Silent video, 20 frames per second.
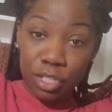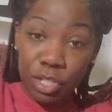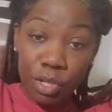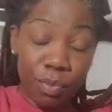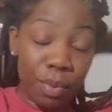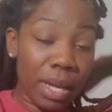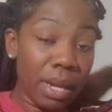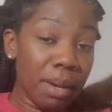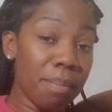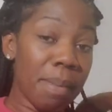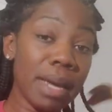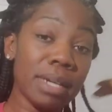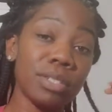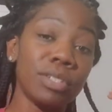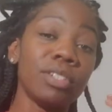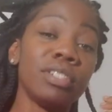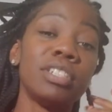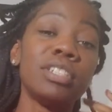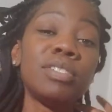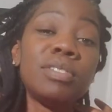you want to make
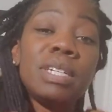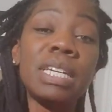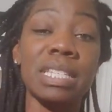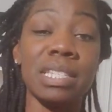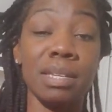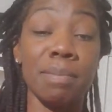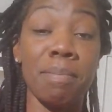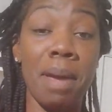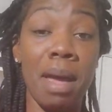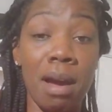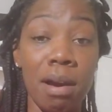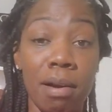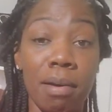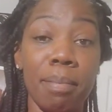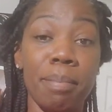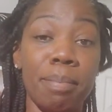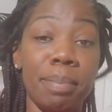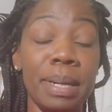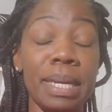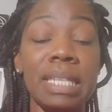sure that you get some
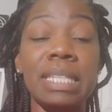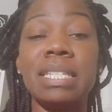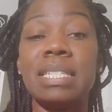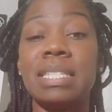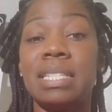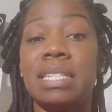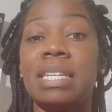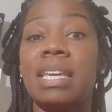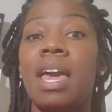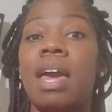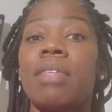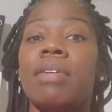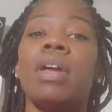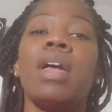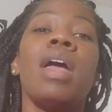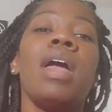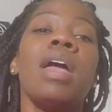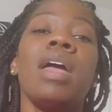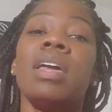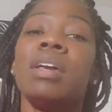help putting this together.
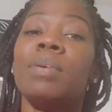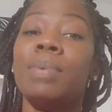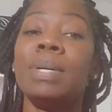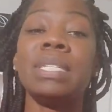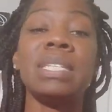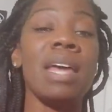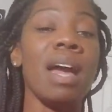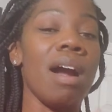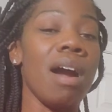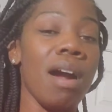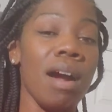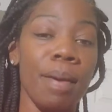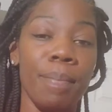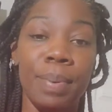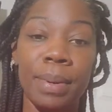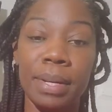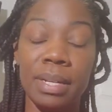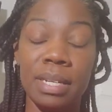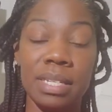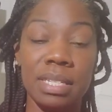It was not hard
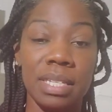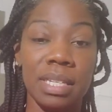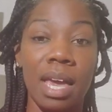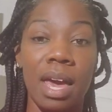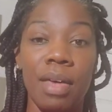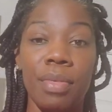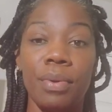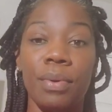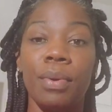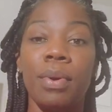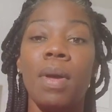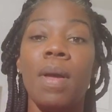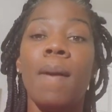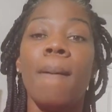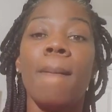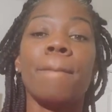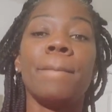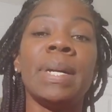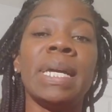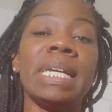putting it together,
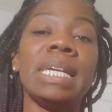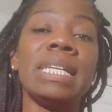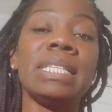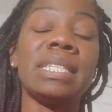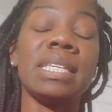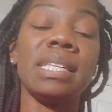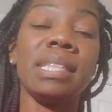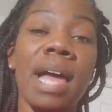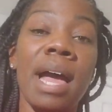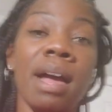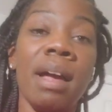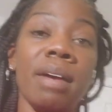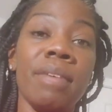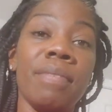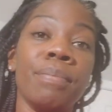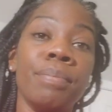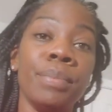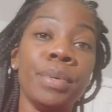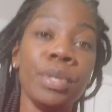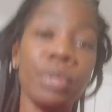but it's a lot
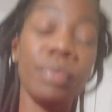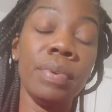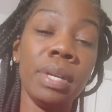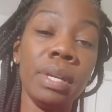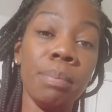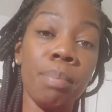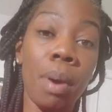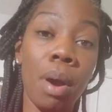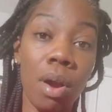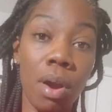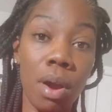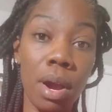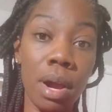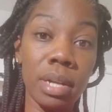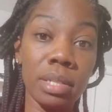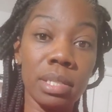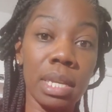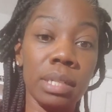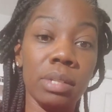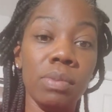of moving
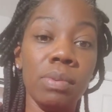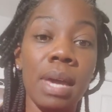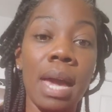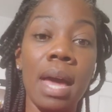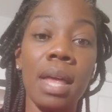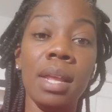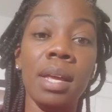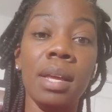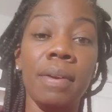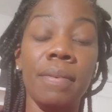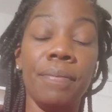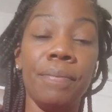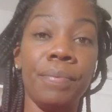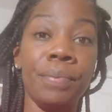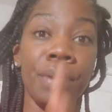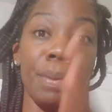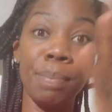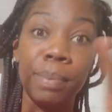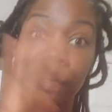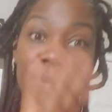parts. Like, you got to
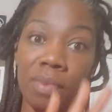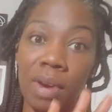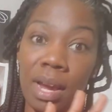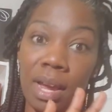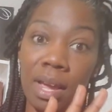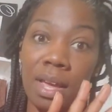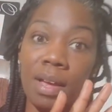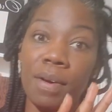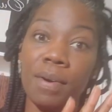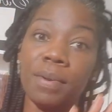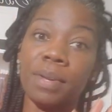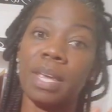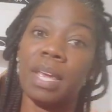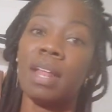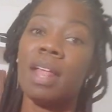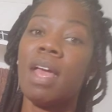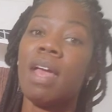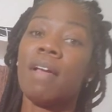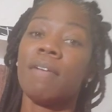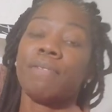flip it around and
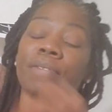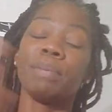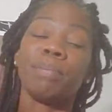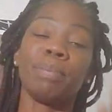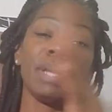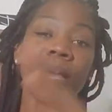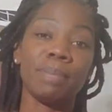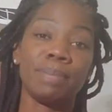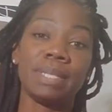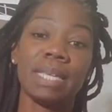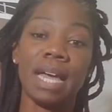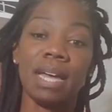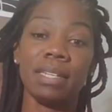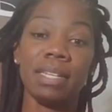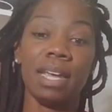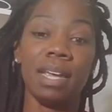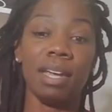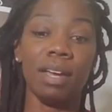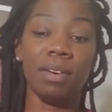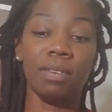flip it upside
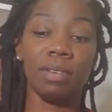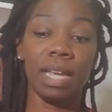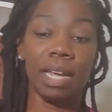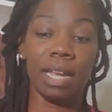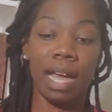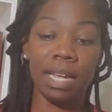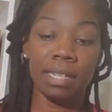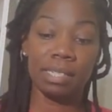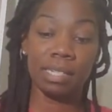down. Like, I